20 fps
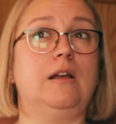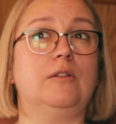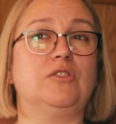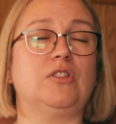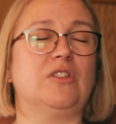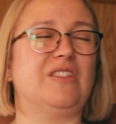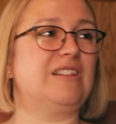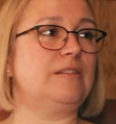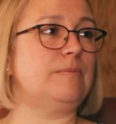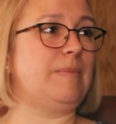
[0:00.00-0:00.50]

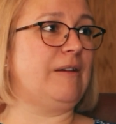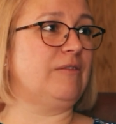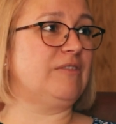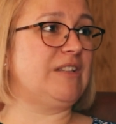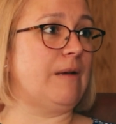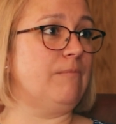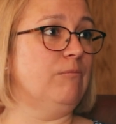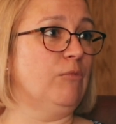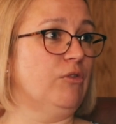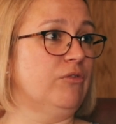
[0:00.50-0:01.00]
So that's about
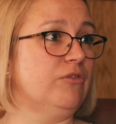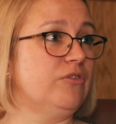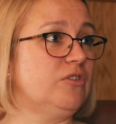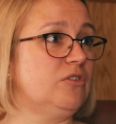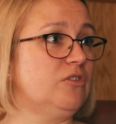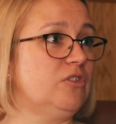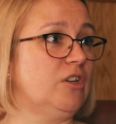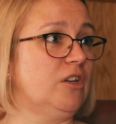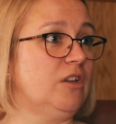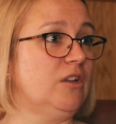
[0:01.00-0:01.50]
10
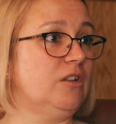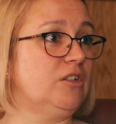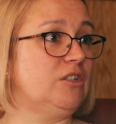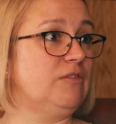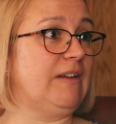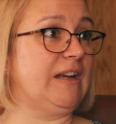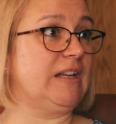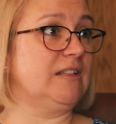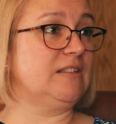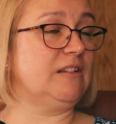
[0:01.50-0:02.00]
months to
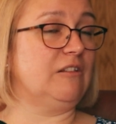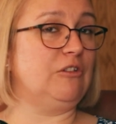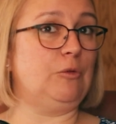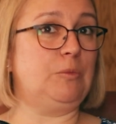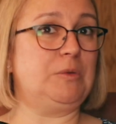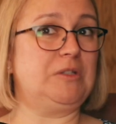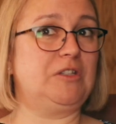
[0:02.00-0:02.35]
reconcile your